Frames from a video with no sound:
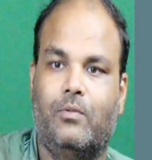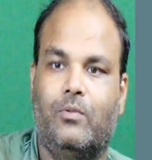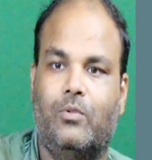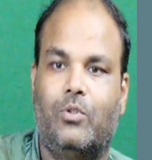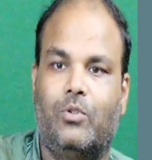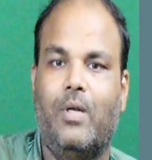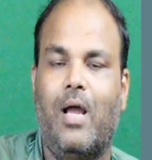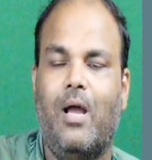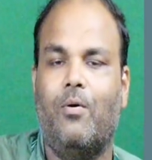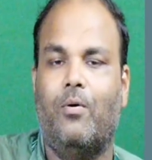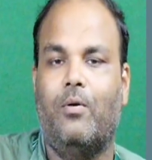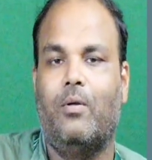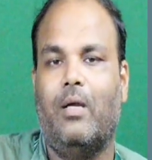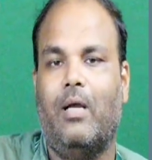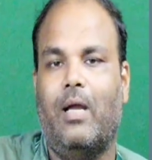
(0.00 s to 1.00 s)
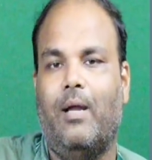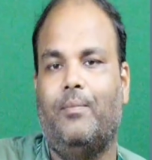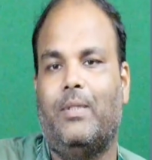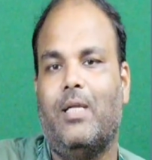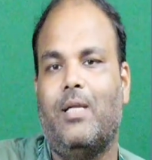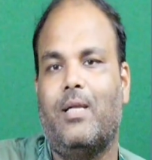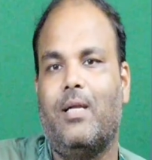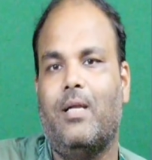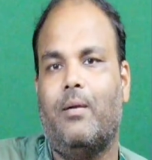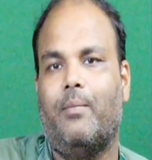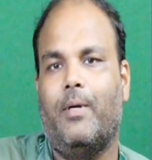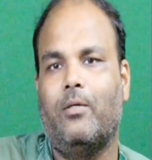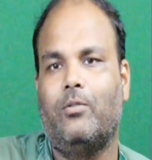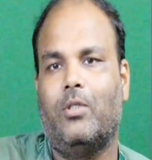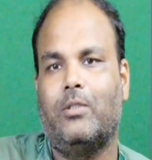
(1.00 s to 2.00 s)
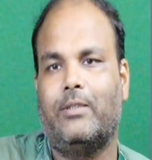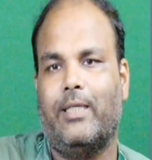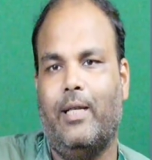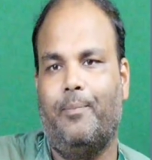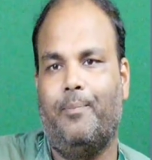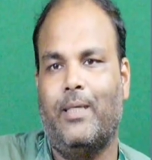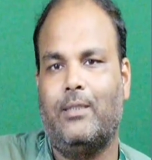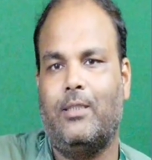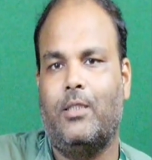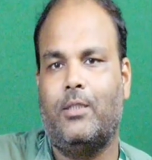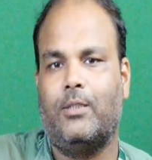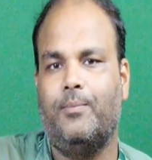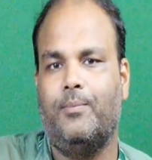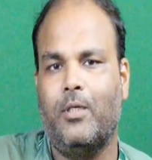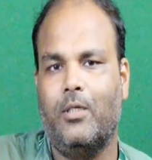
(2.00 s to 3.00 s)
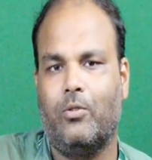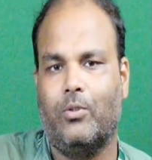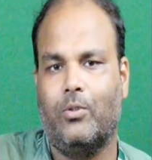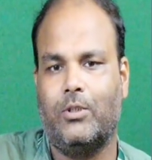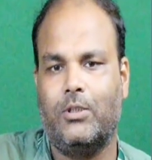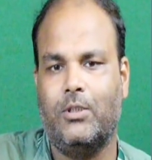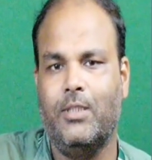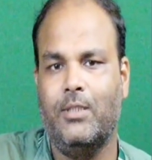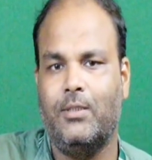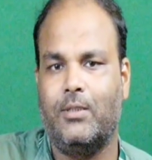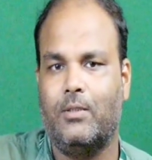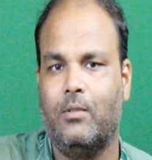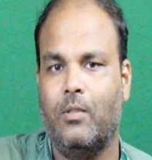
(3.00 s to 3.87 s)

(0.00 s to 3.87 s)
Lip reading: So now I am thinking about the self-assessment questions.